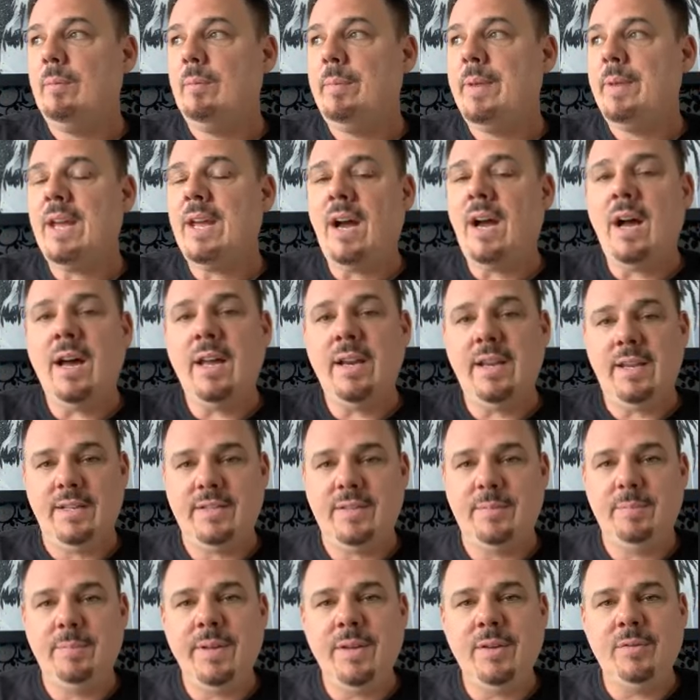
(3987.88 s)
be
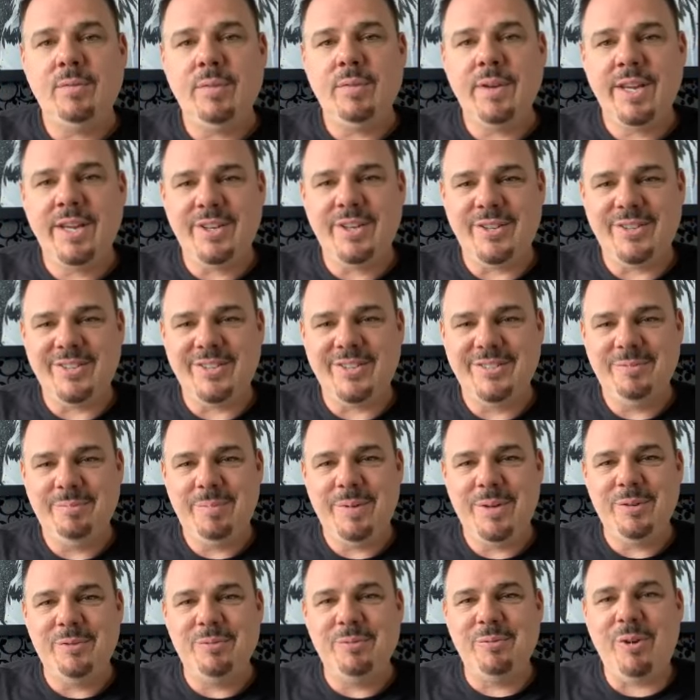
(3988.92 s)
honest, be real,
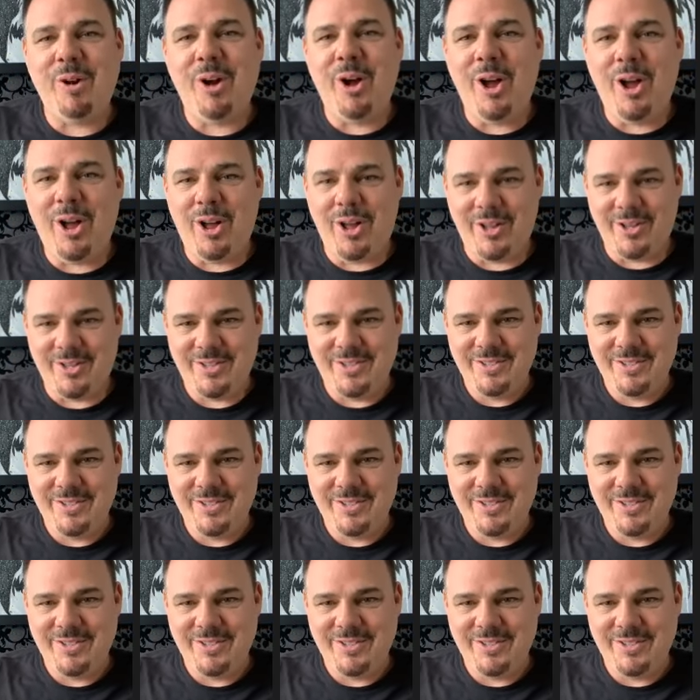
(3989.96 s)
be raw.